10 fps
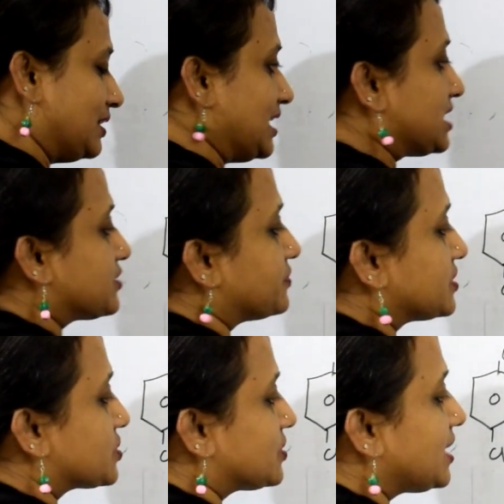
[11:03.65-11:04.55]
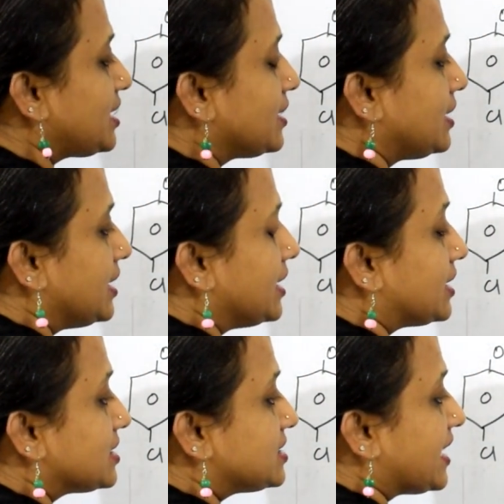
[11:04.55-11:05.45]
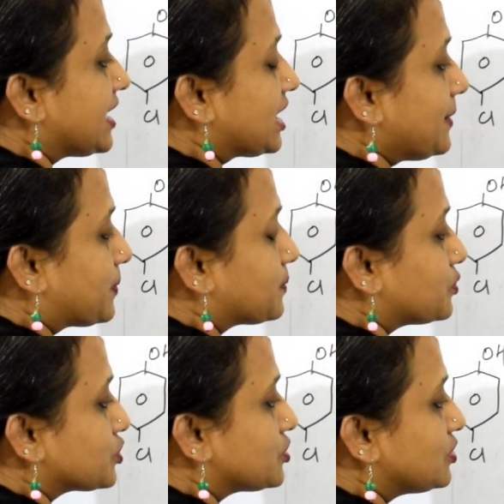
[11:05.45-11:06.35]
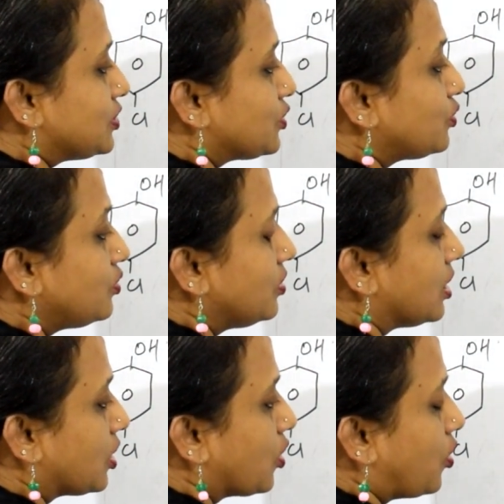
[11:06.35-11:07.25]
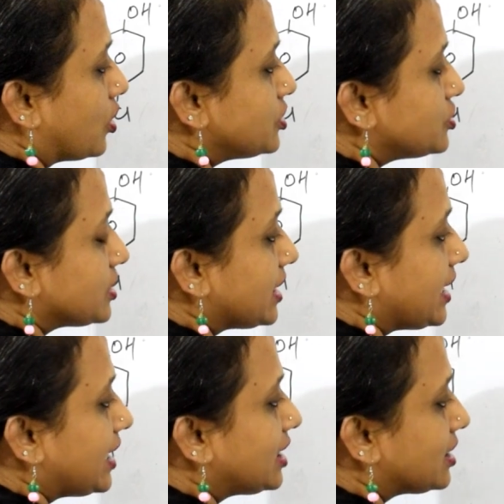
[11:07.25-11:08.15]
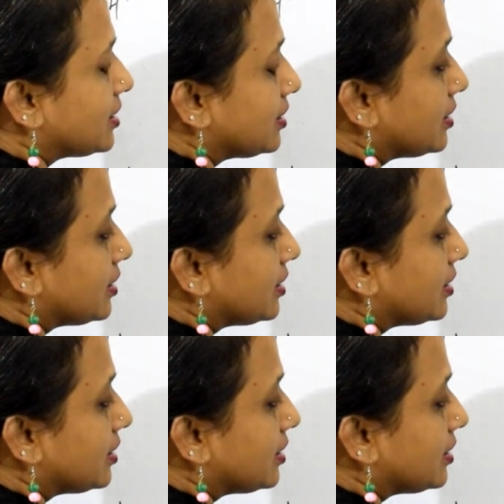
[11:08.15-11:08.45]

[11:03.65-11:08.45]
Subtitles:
Let us first write, it is directly proportional to conjugate